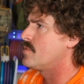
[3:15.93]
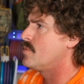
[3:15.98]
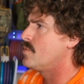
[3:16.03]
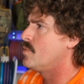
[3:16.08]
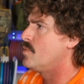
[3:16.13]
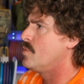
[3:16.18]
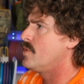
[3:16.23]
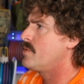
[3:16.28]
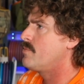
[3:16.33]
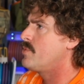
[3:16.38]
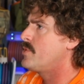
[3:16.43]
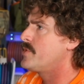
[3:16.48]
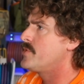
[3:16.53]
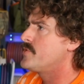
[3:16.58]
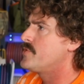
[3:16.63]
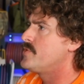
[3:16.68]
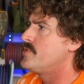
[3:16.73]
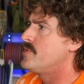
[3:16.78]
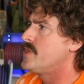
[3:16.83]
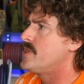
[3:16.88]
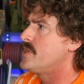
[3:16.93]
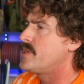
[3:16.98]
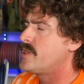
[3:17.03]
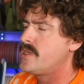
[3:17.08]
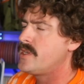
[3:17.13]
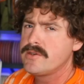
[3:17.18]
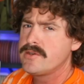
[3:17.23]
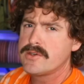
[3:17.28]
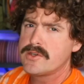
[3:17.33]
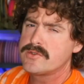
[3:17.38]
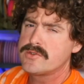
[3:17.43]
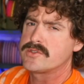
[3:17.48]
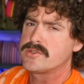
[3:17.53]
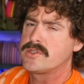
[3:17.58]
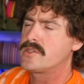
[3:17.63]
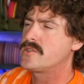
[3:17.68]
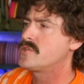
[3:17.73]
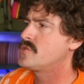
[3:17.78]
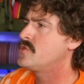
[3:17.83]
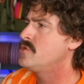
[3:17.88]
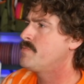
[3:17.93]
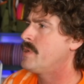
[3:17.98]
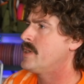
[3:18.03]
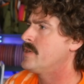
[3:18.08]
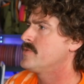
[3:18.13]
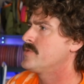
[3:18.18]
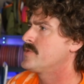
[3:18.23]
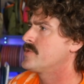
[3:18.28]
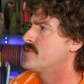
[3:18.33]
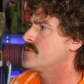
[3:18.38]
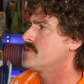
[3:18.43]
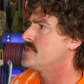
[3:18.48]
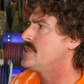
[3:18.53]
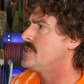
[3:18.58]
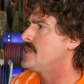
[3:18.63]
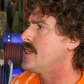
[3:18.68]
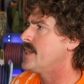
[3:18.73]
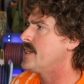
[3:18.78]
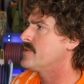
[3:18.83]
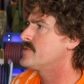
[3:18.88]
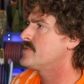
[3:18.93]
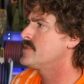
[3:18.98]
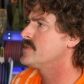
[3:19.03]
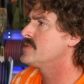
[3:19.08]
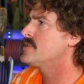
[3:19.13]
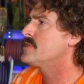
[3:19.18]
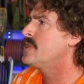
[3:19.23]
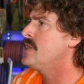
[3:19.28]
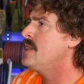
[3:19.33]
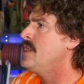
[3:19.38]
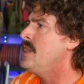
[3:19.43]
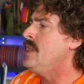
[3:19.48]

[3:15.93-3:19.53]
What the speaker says: 1.28 kilos, or that's 2 pounds 13 ounces.